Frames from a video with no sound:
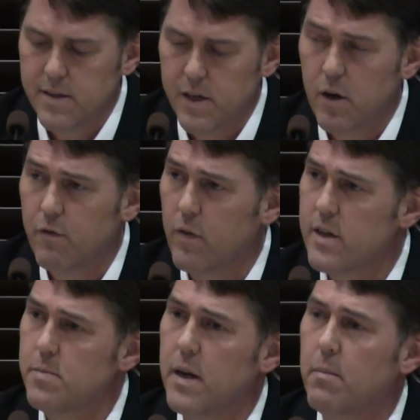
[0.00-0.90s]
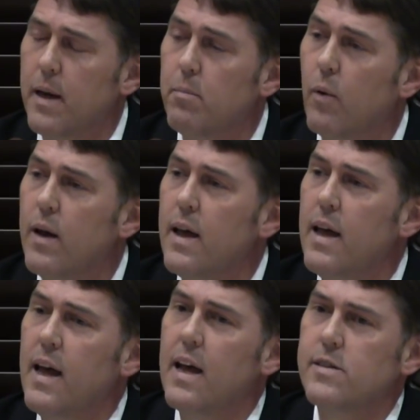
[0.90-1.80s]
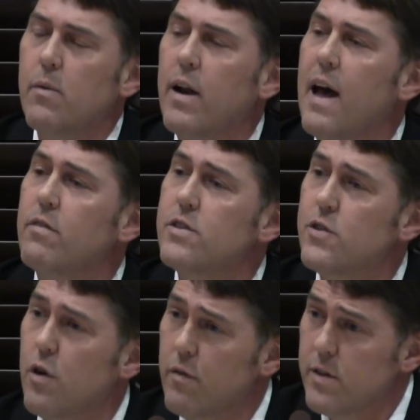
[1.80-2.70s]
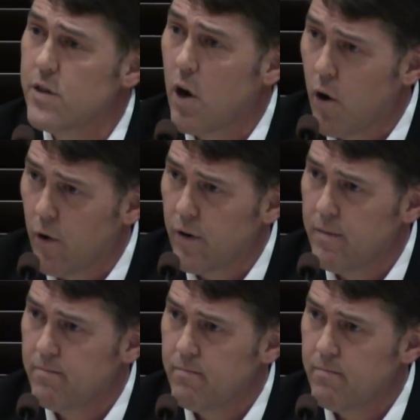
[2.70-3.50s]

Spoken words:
senator for this many people, is I want to have a servant's heart.